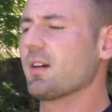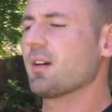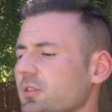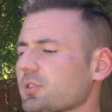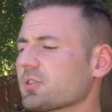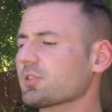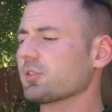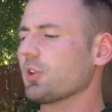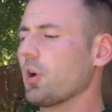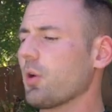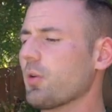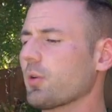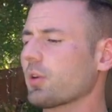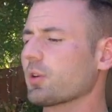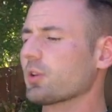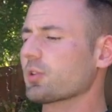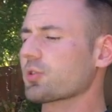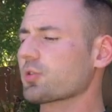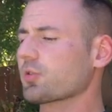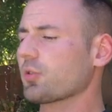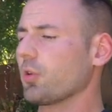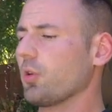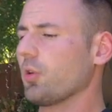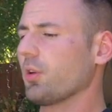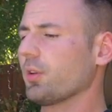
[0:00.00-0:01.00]
Slow and
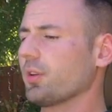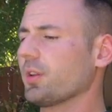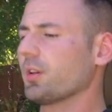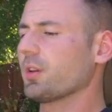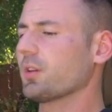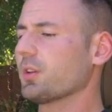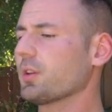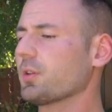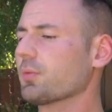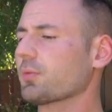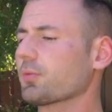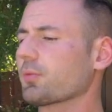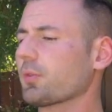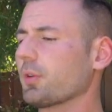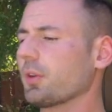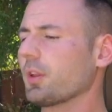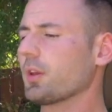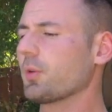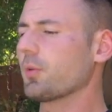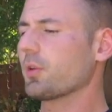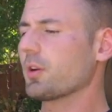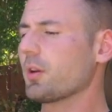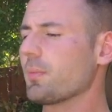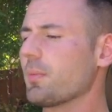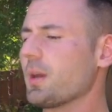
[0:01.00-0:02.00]
controlled. You really
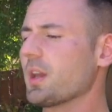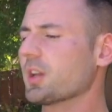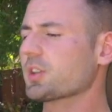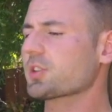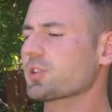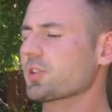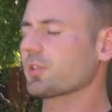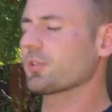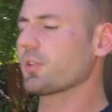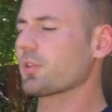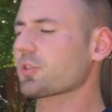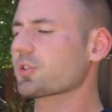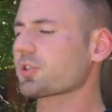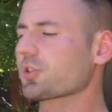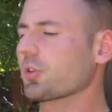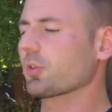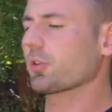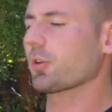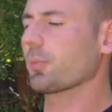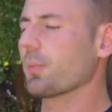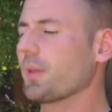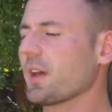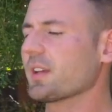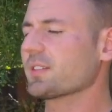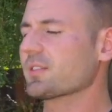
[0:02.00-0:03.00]
wanna make sure those
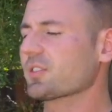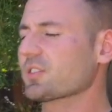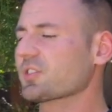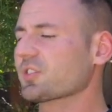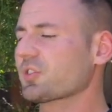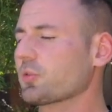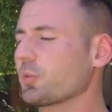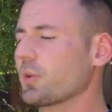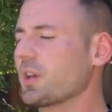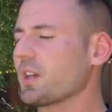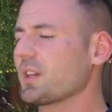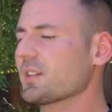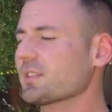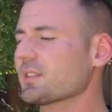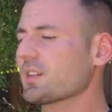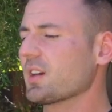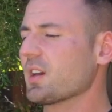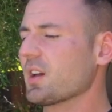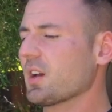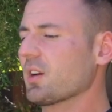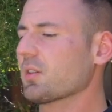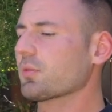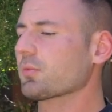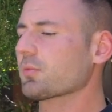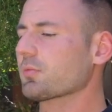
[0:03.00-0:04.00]
shoulder blades are squeezed,
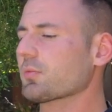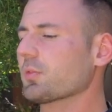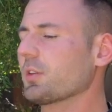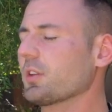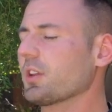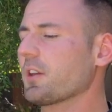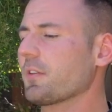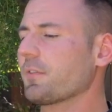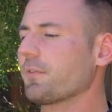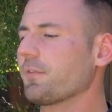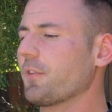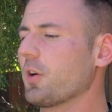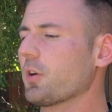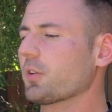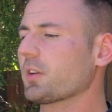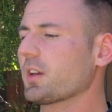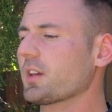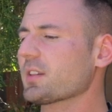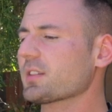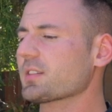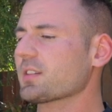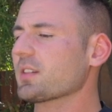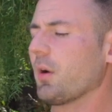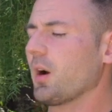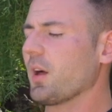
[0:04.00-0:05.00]
really
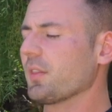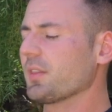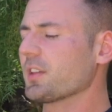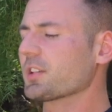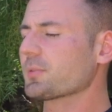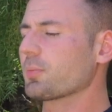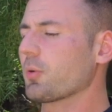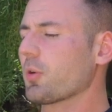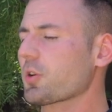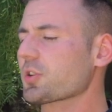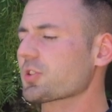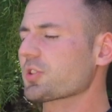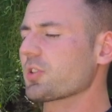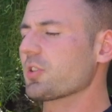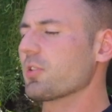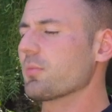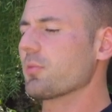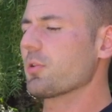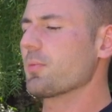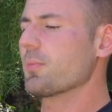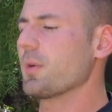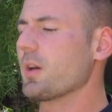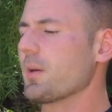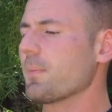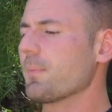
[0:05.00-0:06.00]
focused on this portion of the
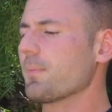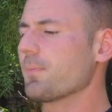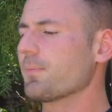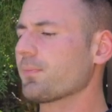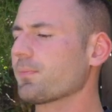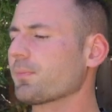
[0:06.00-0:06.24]
movement.